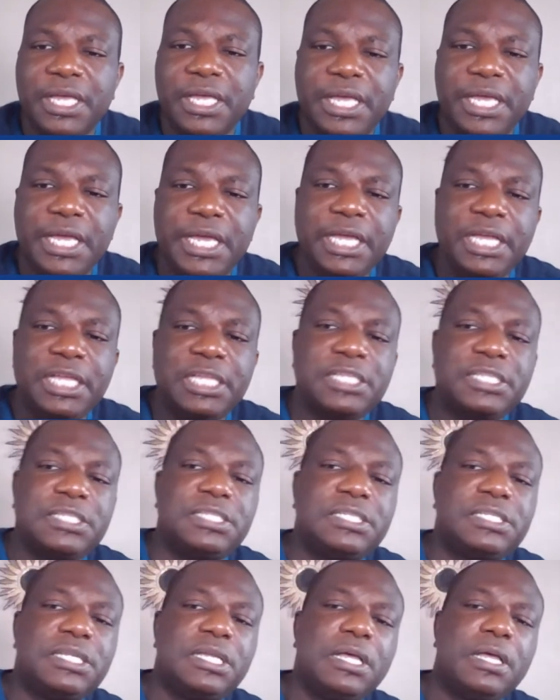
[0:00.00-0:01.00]
is
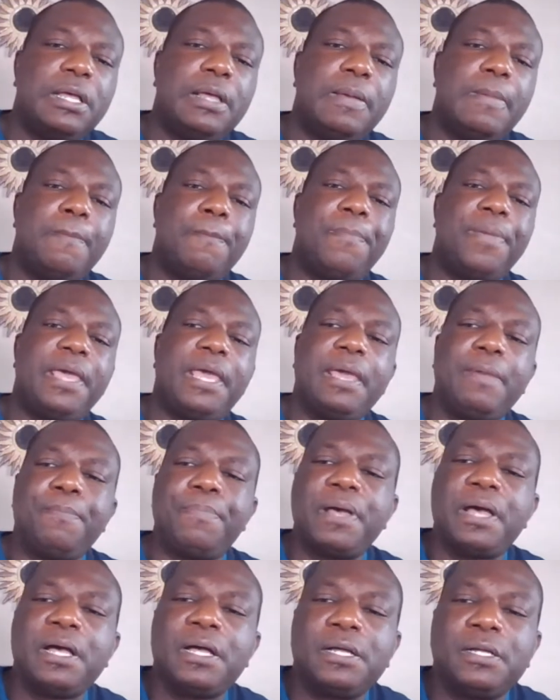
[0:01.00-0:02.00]

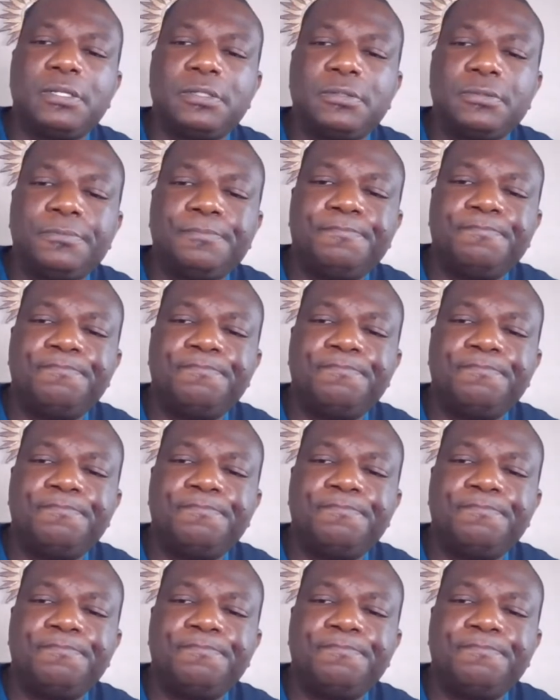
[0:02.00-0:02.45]
PayPal